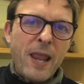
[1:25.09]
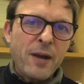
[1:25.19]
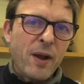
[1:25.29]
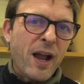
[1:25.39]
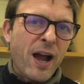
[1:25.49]

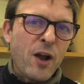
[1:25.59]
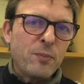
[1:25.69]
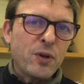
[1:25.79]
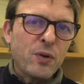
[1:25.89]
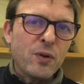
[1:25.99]
Anyway, I
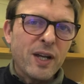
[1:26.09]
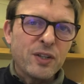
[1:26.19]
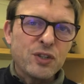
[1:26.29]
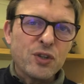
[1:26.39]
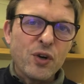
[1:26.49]
hope you
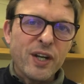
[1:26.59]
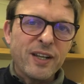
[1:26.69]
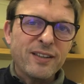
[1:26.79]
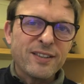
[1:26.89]
enjoy